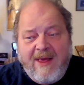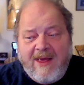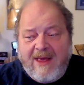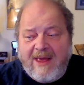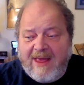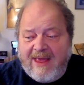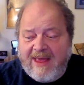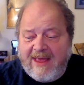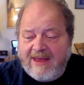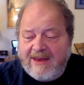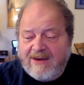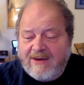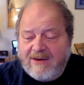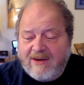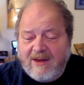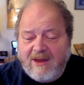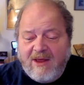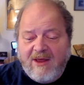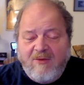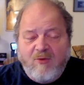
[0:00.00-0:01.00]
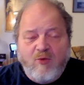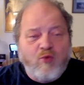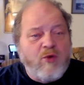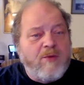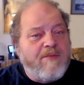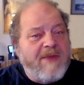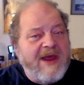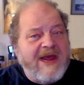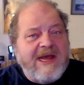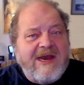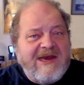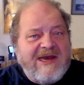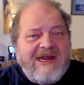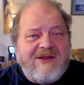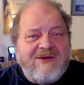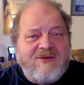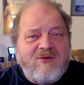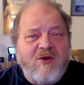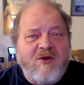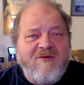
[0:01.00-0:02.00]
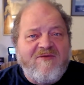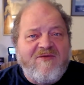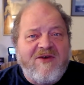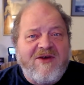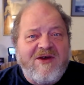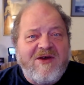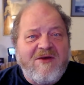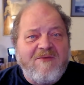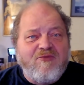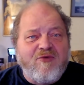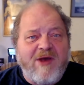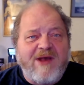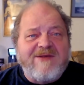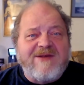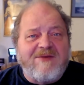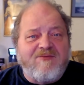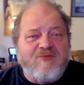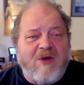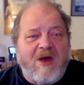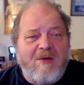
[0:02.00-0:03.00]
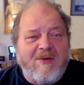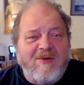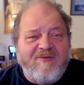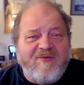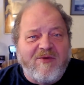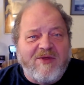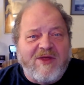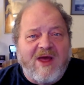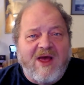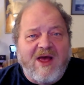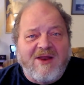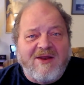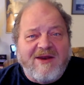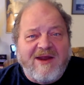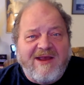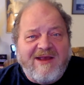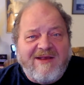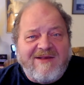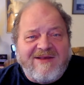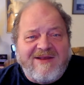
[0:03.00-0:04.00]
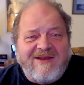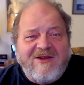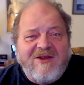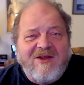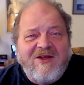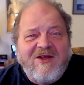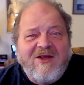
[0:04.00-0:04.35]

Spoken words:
and would make a neat sort of present probably for the holidays and